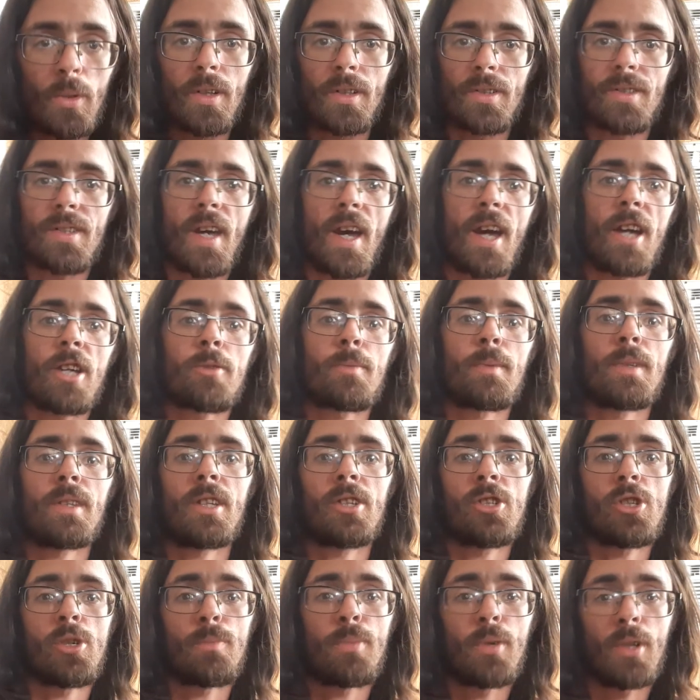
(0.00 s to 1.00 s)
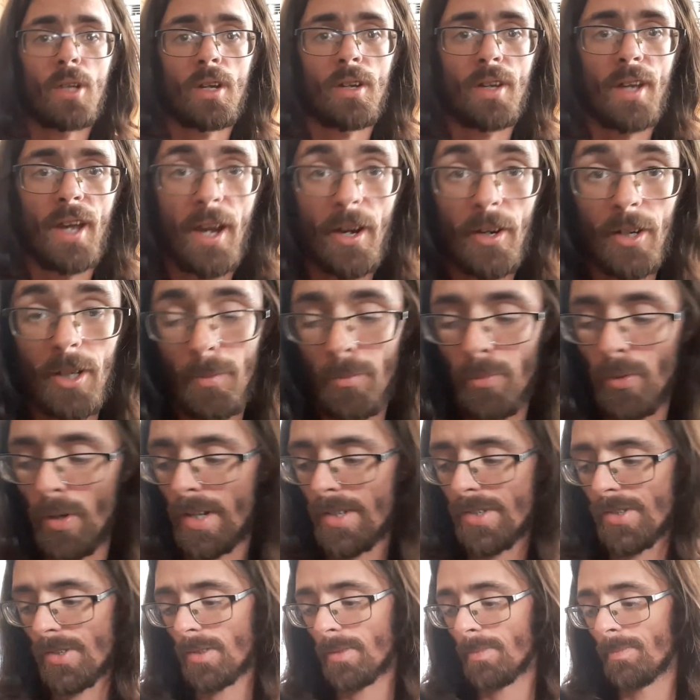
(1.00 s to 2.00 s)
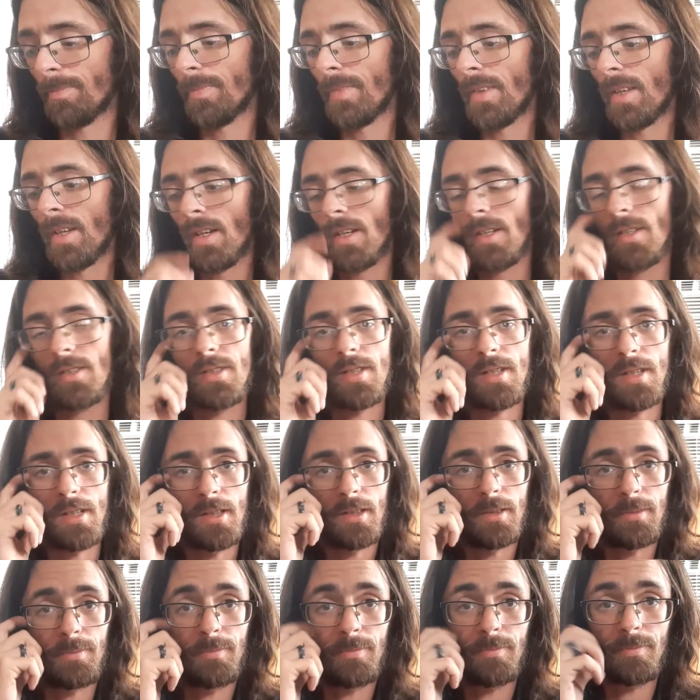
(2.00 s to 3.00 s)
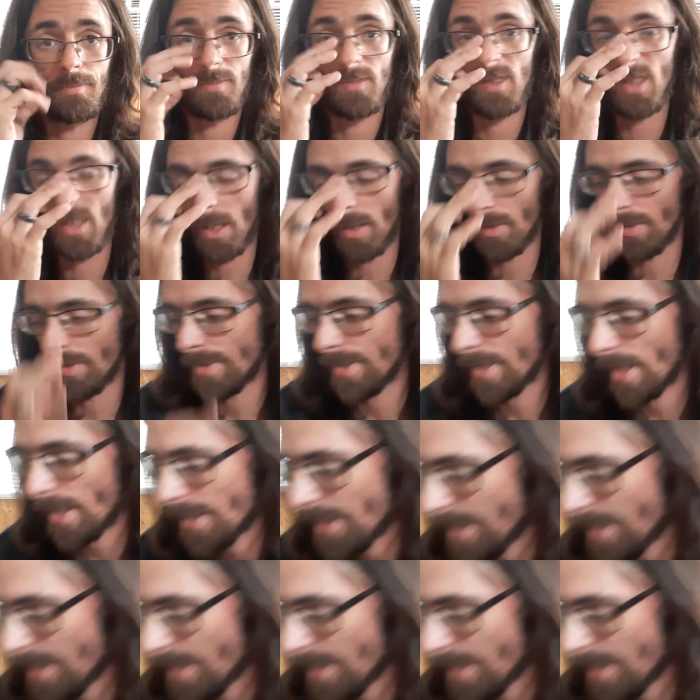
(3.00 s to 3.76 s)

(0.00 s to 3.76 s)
attachment that you put on an air compressor to, you know, to dust